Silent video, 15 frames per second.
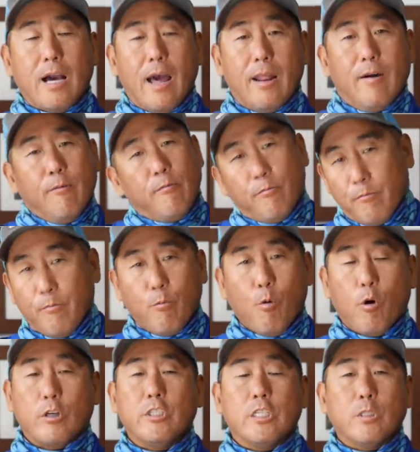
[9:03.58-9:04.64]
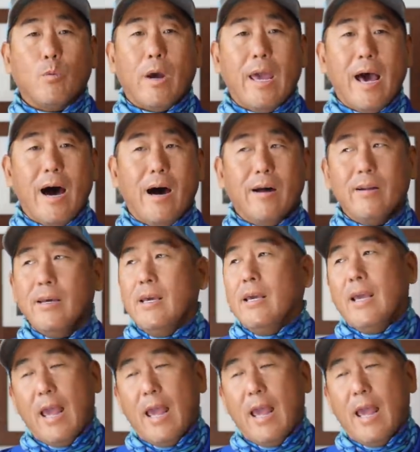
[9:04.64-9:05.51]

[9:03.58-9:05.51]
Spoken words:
kind of works its way out.